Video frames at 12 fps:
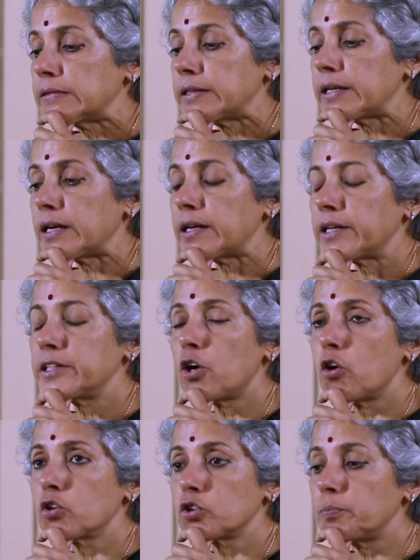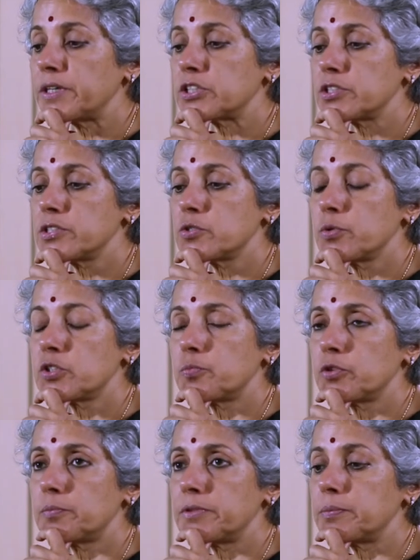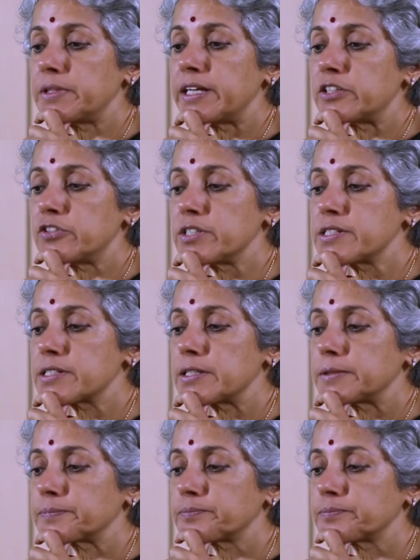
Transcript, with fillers: There are other occupations which put people at risk.